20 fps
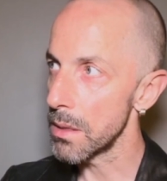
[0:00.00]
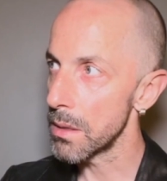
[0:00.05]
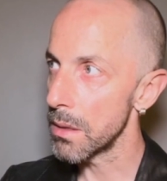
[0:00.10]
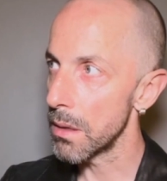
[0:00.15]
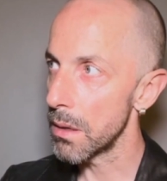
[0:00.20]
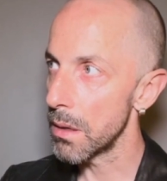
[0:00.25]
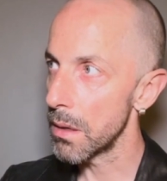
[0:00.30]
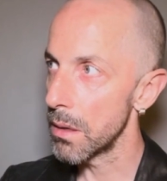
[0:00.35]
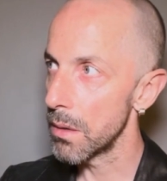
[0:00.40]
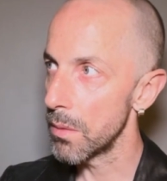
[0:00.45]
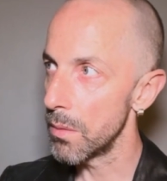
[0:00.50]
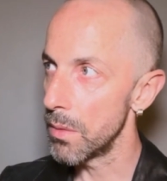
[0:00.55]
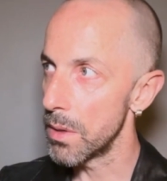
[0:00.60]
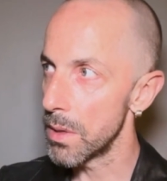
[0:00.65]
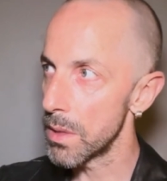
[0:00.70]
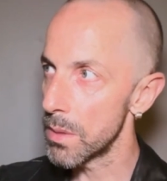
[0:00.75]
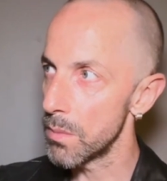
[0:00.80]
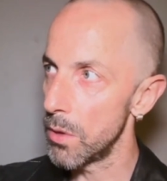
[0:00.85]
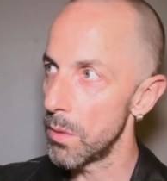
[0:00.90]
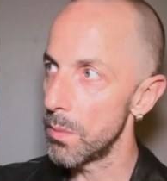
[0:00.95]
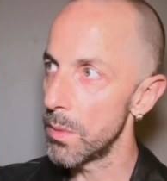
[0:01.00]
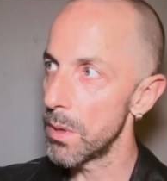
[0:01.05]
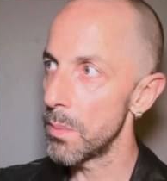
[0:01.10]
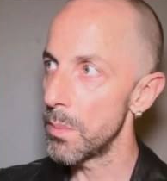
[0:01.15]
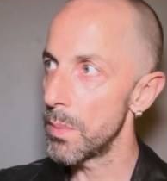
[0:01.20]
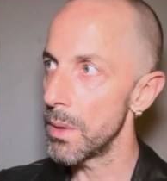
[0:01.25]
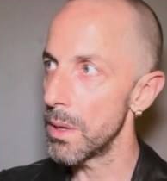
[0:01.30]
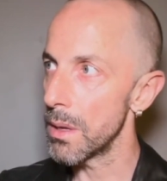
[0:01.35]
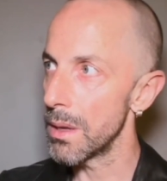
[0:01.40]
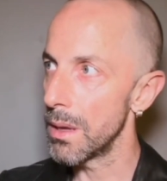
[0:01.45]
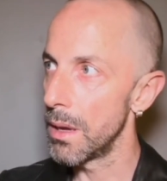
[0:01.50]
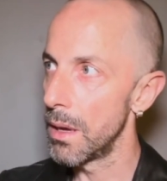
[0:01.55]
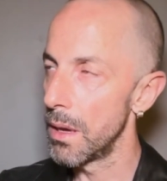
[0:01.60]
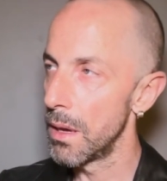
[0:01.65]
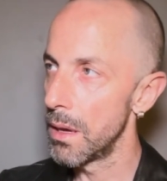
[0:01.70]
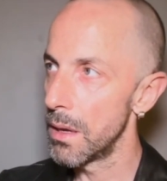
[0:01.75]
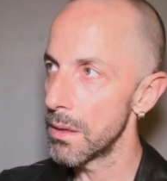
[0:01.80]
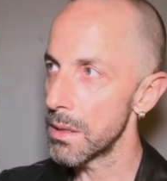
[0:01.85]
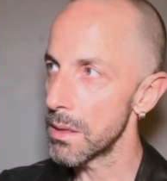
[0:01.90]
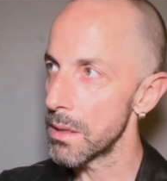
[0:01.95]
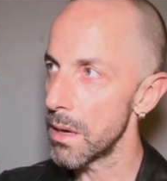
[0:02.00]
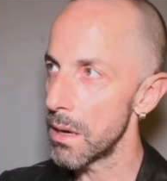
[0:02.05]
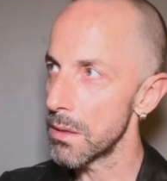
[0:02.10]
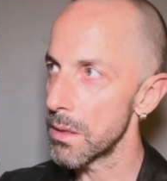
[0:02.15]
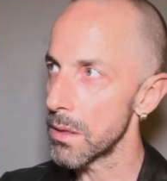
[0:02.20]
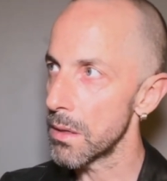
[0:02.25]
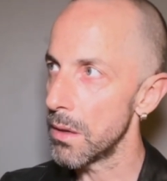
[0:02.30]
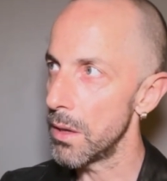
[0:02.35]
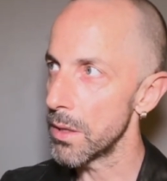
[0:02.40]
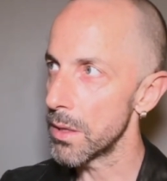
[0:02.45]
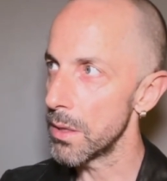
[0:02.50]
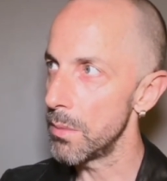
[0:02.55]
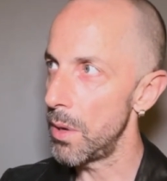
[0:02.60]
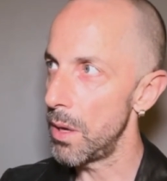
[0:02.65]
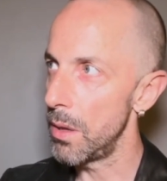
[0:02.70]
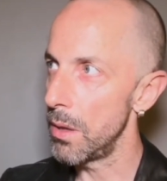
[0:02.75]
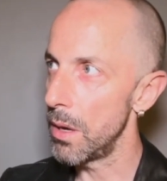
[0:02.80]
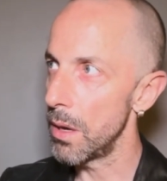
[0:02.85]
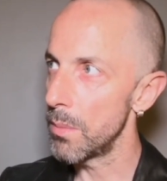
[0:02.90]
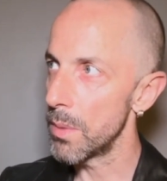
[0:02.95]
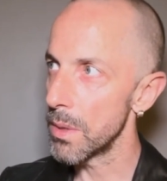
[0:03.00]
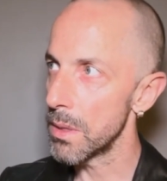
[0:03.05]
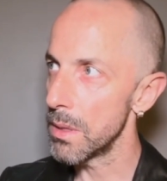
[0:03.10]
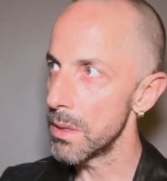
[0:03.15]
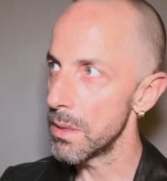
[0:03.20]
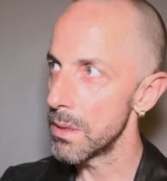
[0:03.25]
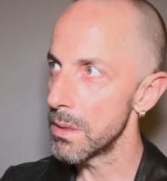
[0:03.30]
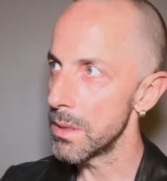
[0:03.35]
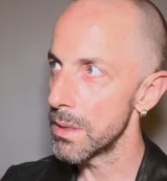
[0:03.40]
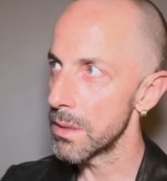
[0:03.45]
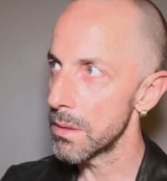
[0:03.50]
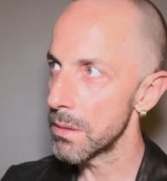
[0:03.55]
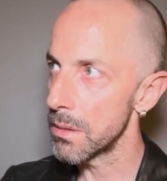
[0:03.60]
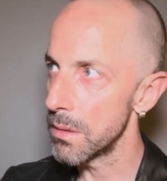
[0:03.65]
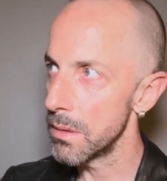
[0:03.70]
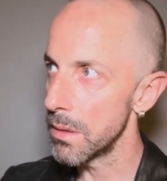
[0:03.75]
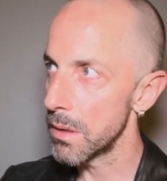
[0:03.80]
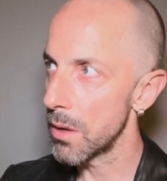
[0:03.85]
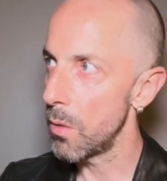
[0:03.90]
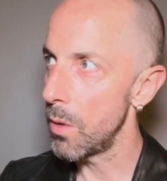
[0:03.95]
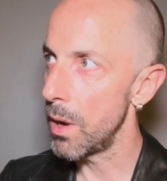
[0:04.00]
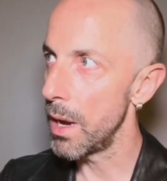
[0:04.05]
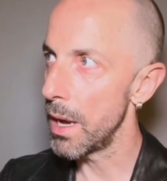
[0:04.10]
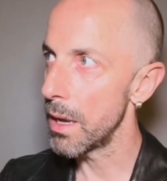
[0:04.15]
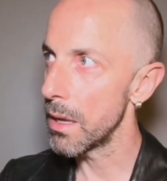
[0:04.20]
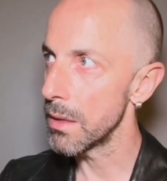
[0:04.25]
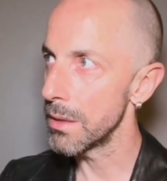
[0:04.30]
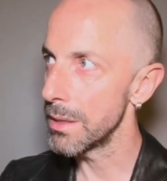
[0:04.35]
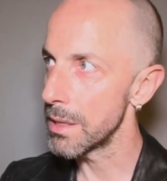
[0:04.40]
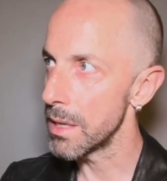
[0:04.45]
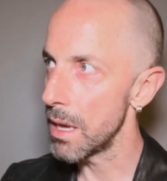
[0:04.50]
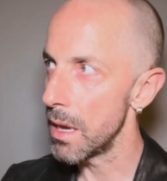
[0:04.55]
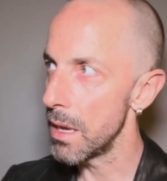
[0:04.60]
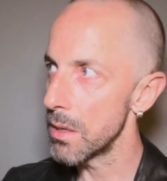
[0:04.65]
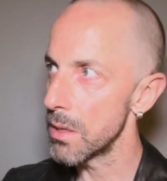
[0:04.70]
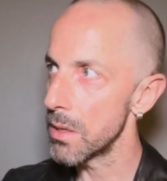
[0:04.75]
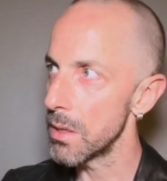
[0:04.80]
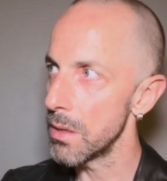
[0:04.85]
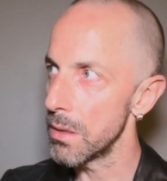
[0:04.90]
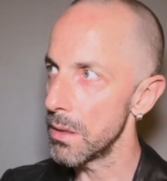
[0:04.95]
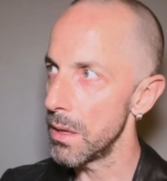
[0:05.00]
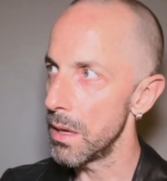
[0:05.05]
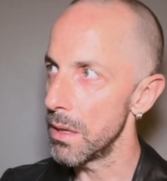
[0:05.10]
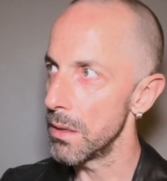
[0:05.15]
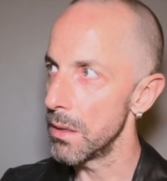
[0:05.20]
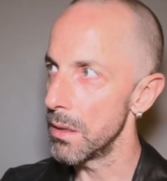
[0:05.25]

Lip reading: there with this moment, but decided to cut them all out because the quiet, the tension, and